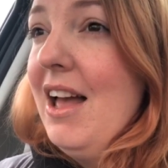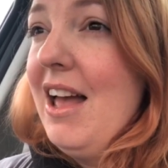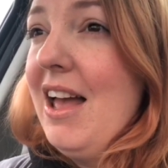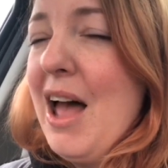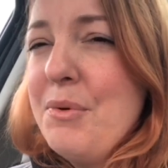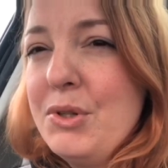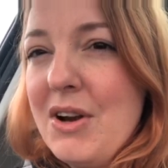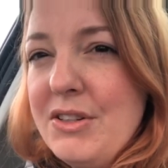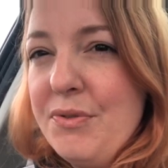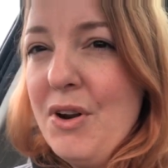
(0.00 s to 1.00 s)
I will
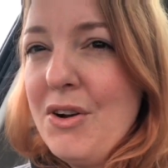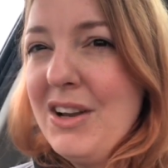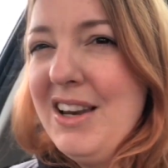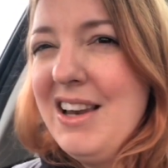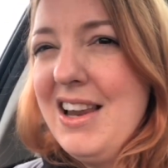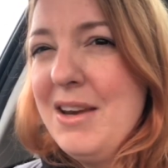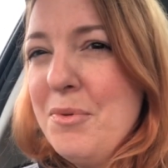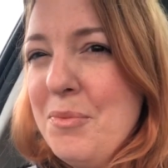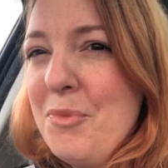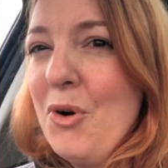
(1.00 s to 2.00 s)
try to vlog a
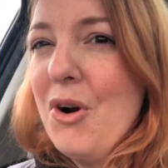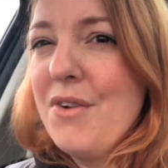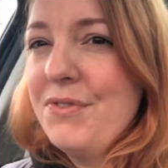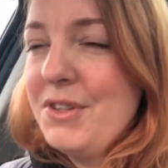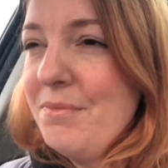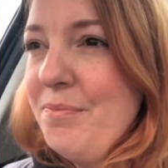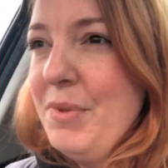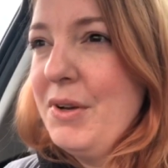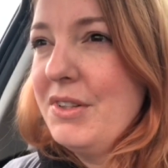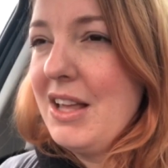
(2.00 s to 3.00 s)
little bit more often
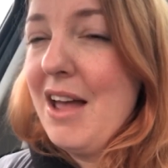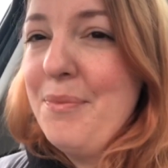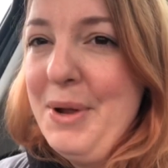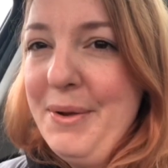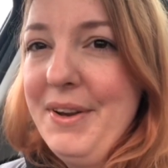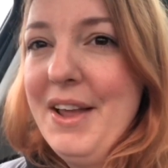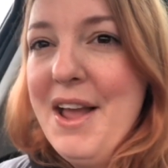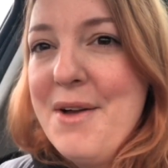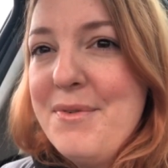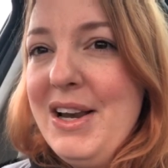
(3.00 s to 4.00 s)
because I've been
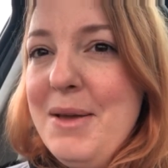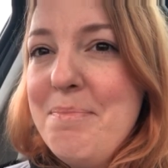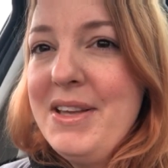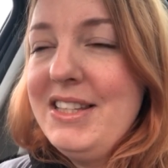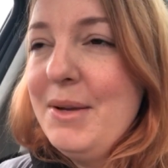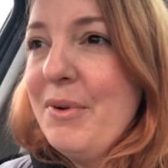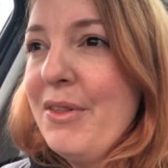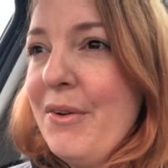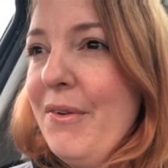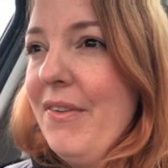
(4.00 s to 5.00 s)
really busy
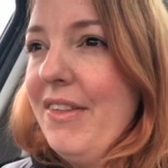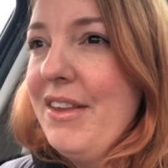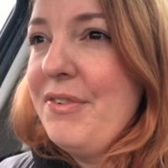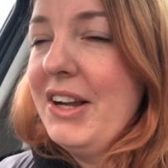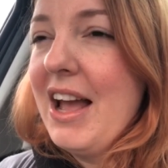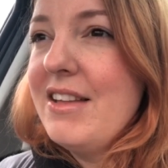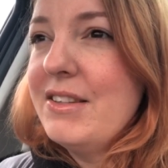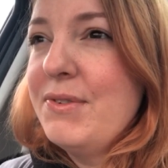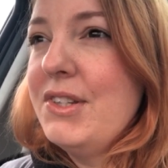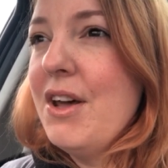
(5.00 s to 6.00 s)
with all different
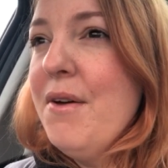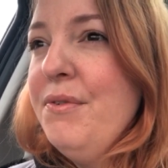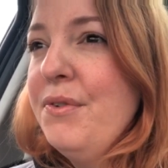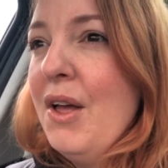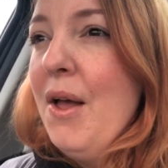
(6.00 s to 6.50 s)
kinds of stuff.